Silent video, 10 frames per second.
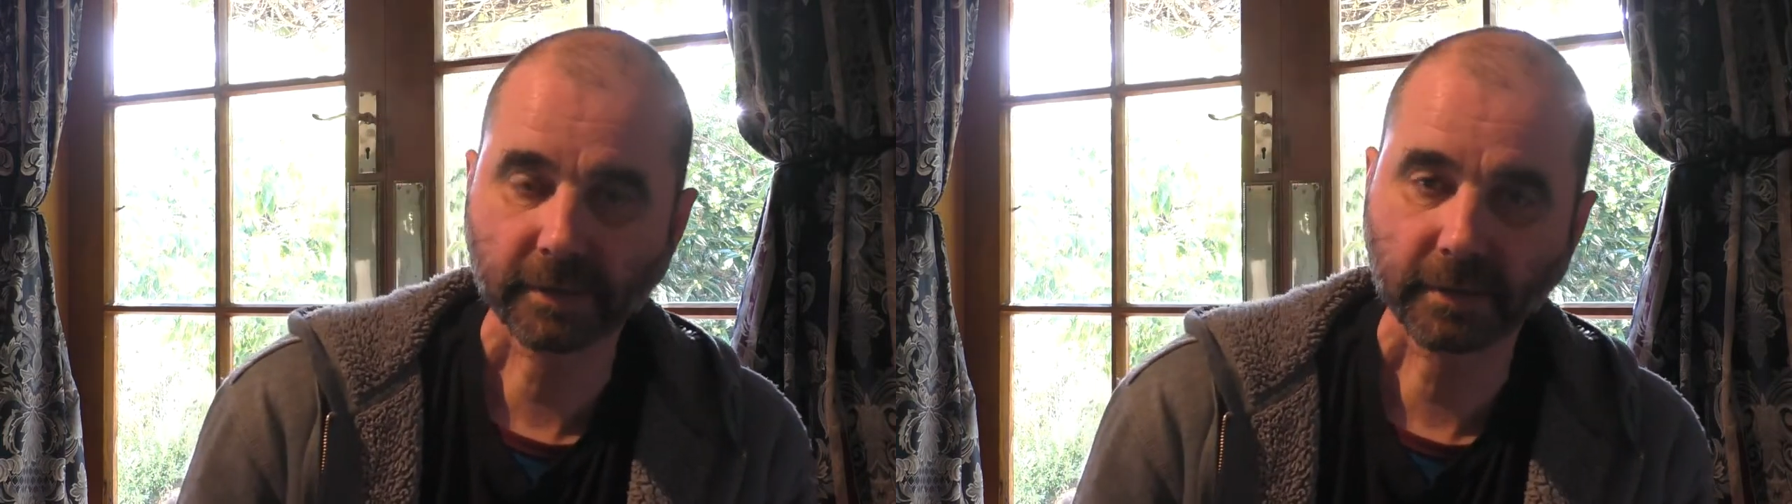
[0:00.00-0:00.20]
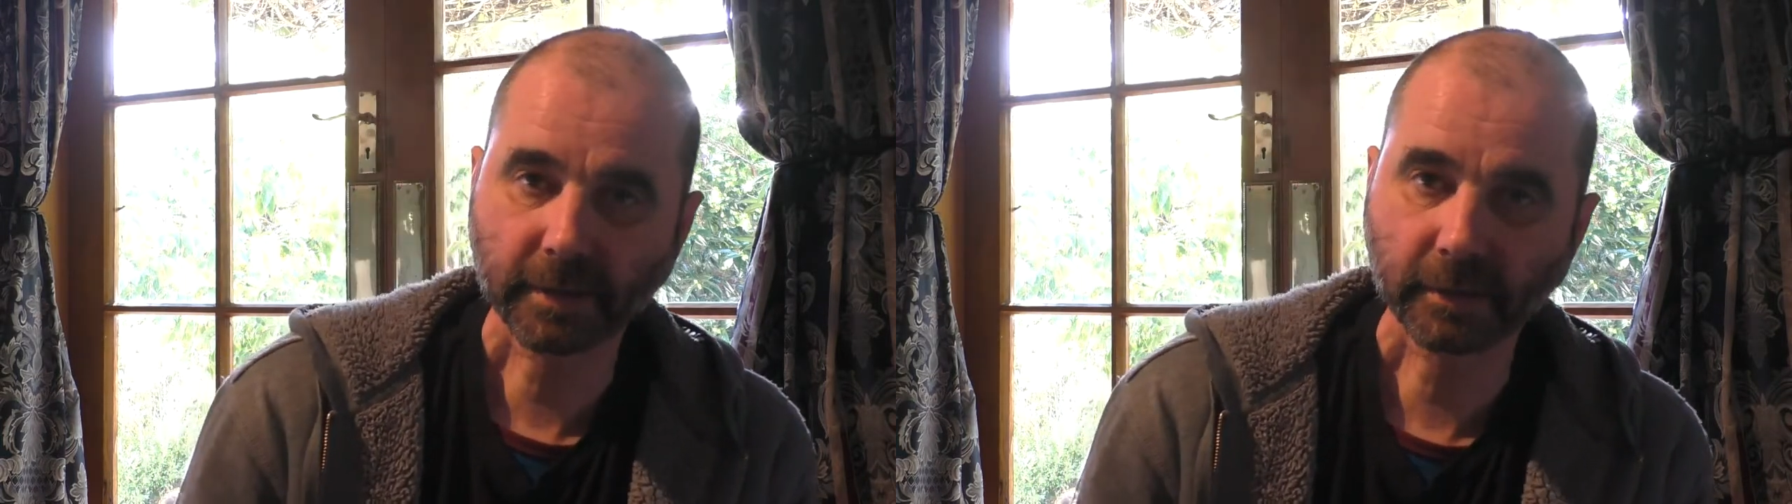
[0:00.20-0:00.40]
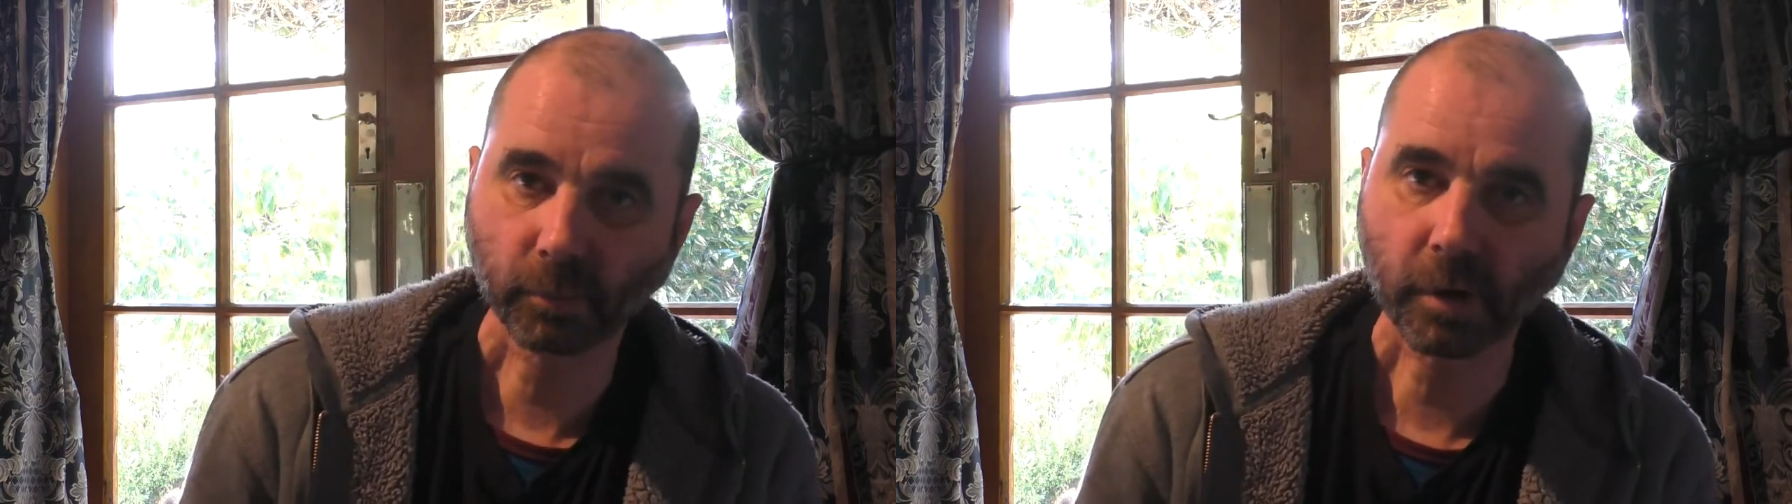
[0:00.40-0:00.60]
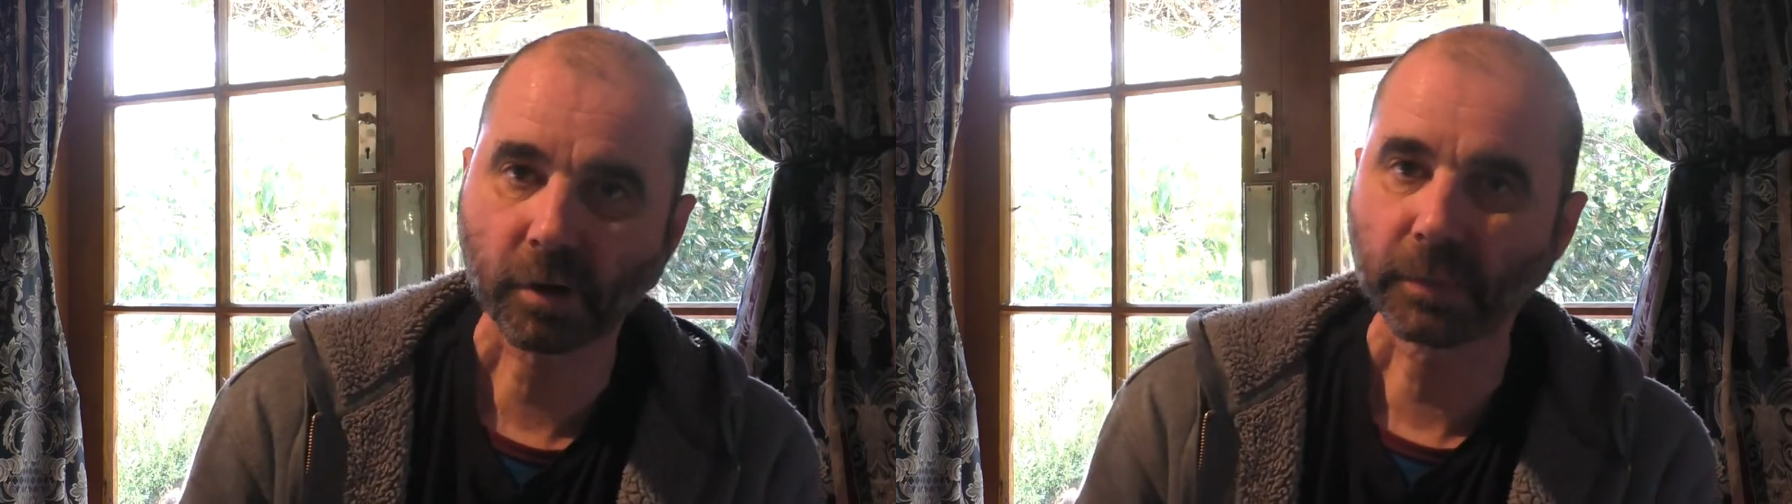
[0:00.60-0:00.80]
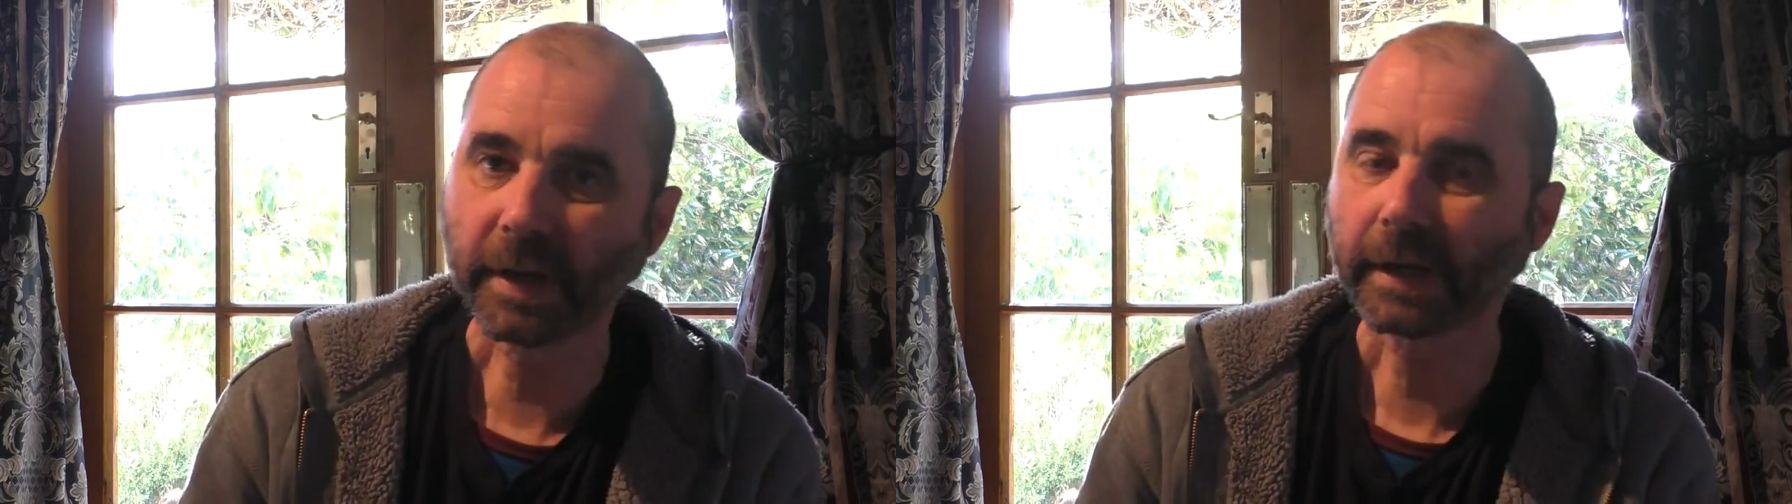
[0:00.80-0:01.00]
thing a while
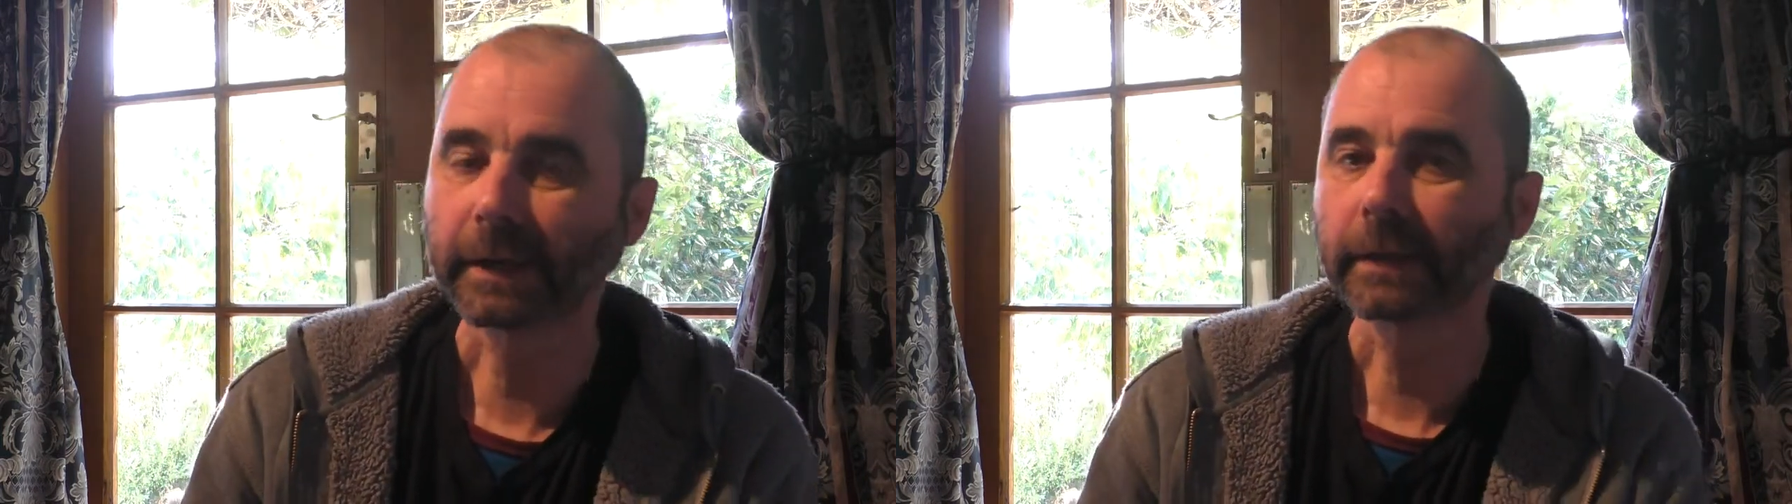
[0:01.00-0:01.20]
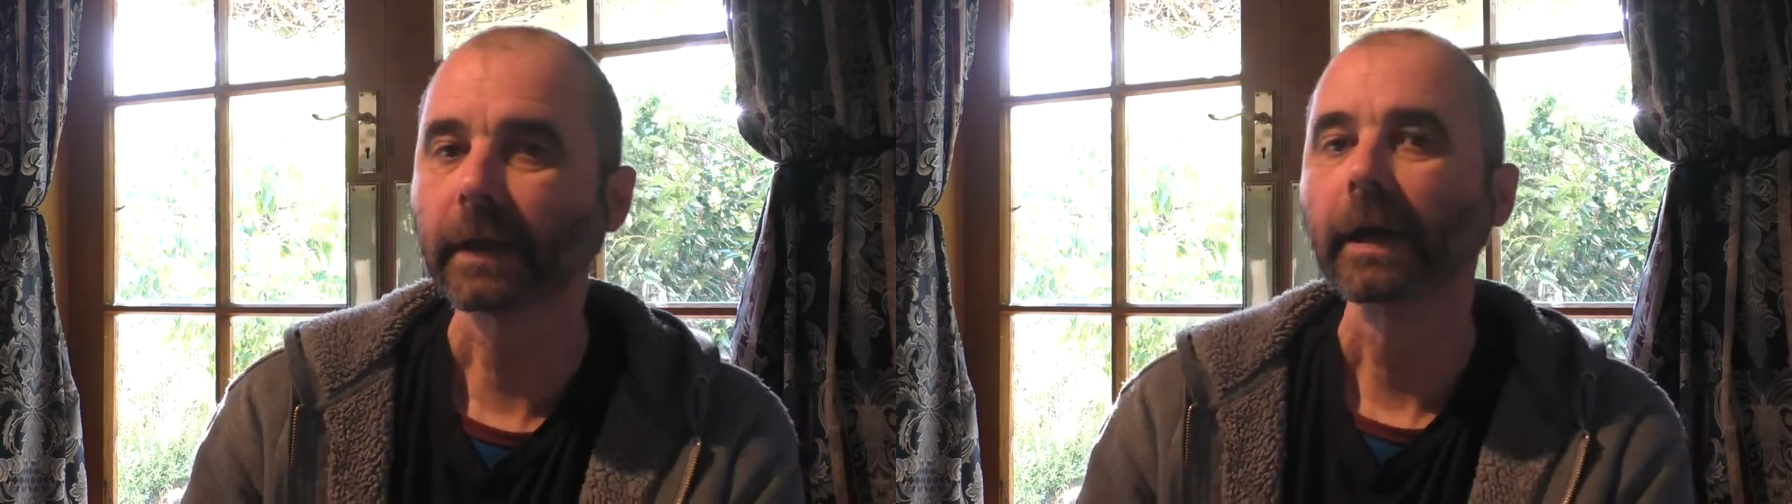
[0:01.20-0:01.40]
back and